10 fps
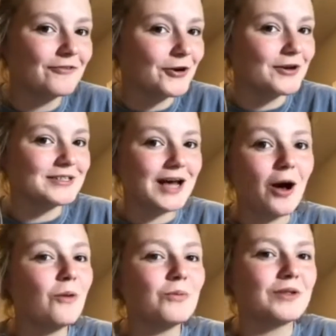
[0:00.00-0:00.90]
to
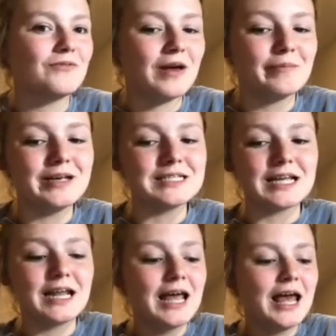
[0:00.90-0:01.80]
help with families,
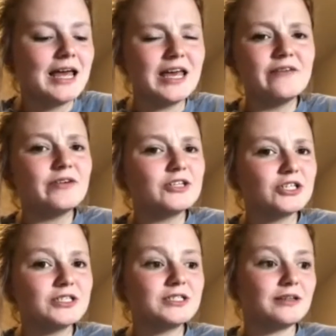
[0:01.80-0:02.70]
and even
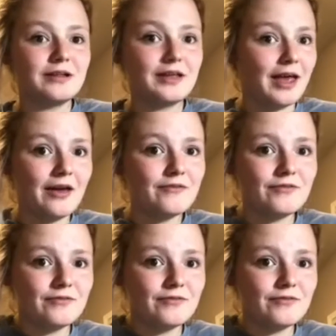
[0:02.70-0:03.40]
just gave